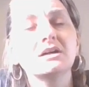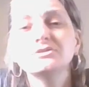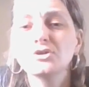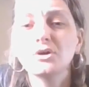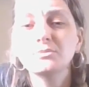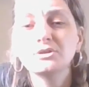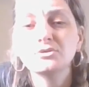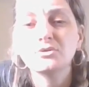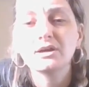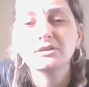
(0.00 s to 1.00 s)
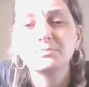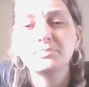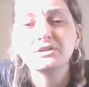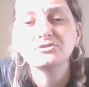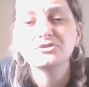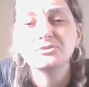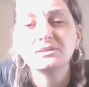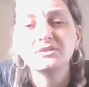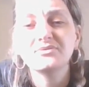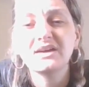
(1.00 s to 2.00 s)
under common law, I could punch you
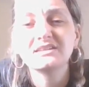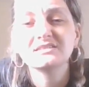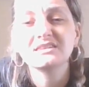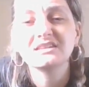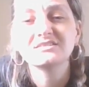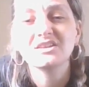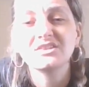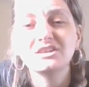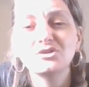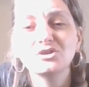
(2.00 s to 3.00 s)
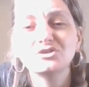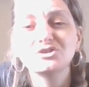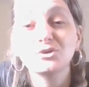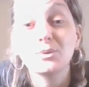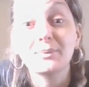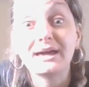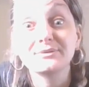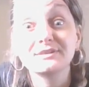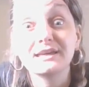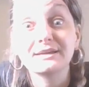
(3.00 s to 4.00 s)
in the face and there's nothing you could do
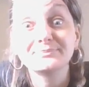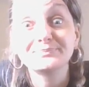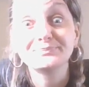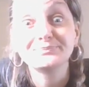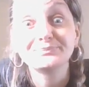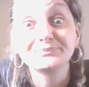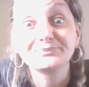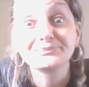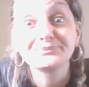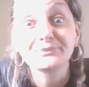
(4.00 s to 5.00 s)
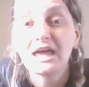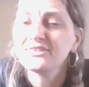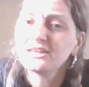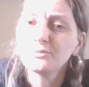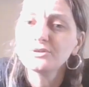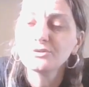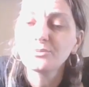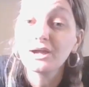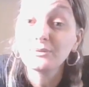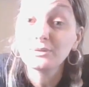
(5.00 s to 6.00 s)
about it. And they wonder
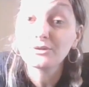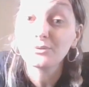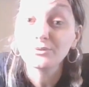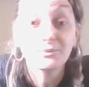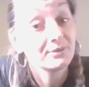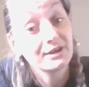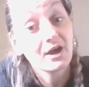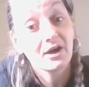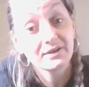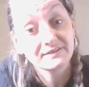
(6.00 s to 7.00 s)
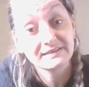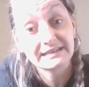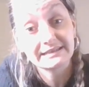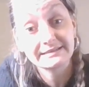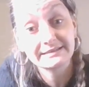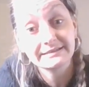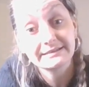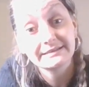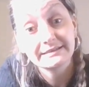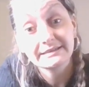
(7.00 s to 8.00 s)
why we call them the Nazis.
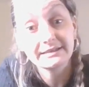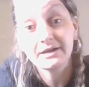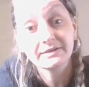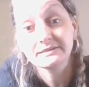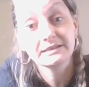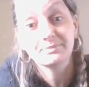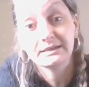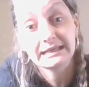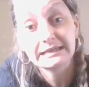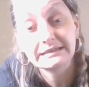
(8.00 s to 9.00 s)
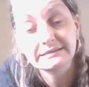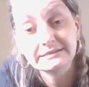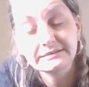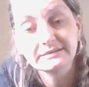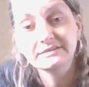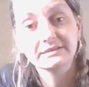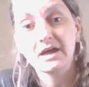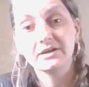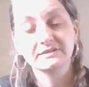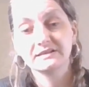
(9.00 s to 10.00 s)
The Nazi police, the
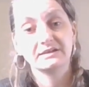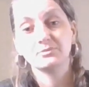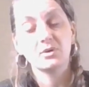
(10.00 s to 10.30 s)
Stasi